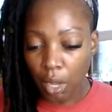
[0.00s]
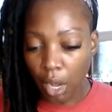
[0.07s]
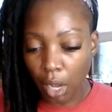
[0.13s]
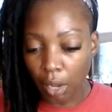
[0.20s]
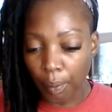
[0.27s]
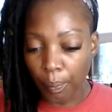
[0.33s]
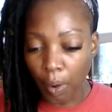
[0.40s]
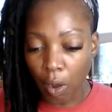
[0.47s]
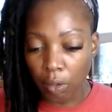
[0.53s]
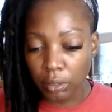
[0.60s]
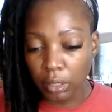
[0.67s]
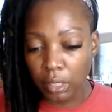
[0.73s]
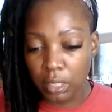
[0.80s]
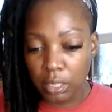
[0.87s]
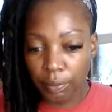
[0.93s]
um, all
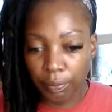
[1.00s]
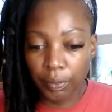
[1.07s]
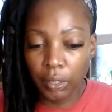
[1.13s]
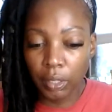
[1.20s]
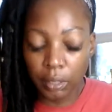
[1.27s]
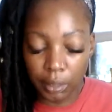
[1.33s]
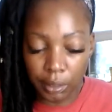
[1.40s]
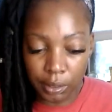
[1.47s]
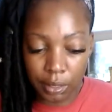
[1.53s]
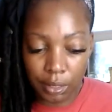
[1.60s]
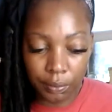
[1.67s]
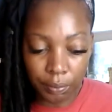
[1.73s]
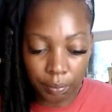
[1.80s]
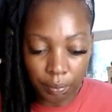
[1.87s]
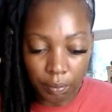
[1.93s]
of these feelings,
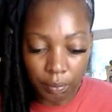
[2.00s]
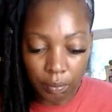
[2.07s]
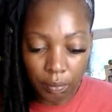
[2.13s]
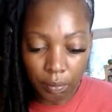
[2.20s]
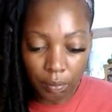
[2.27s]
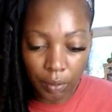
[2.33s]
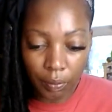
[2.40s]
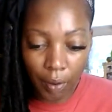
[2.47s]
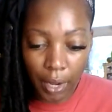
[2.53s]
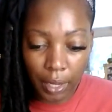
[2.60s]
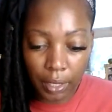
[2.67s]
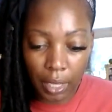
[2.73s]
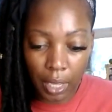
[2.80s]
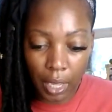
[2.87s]
right?